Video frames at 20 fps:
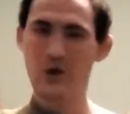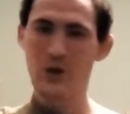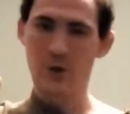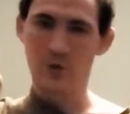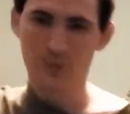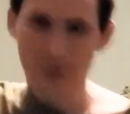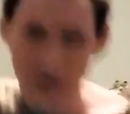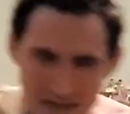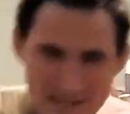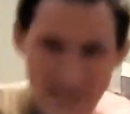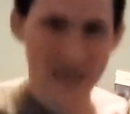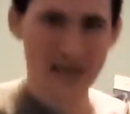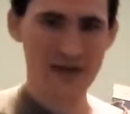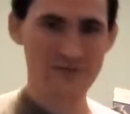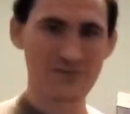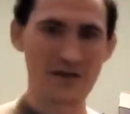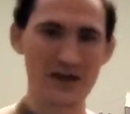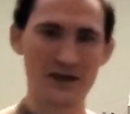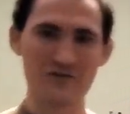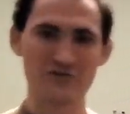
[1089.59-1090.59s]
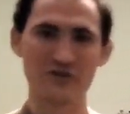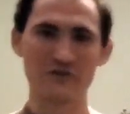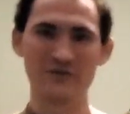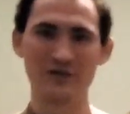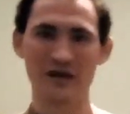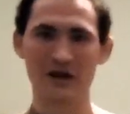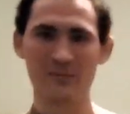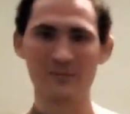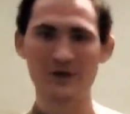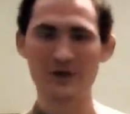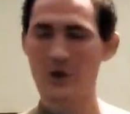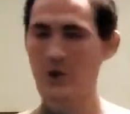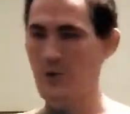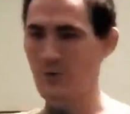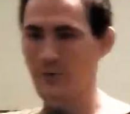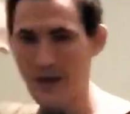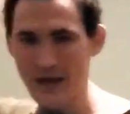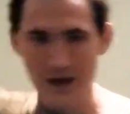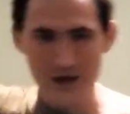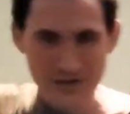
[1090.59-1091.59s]
We take advantage of them.
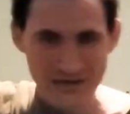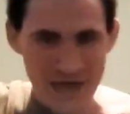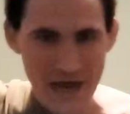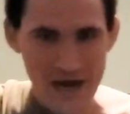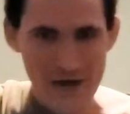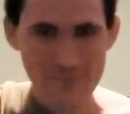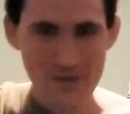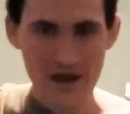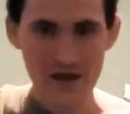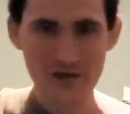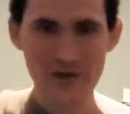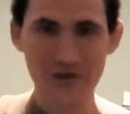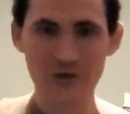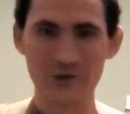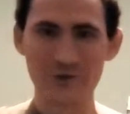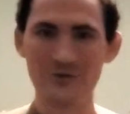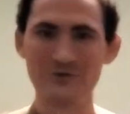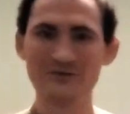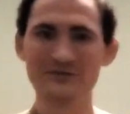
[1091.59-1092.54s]
We don't care about you.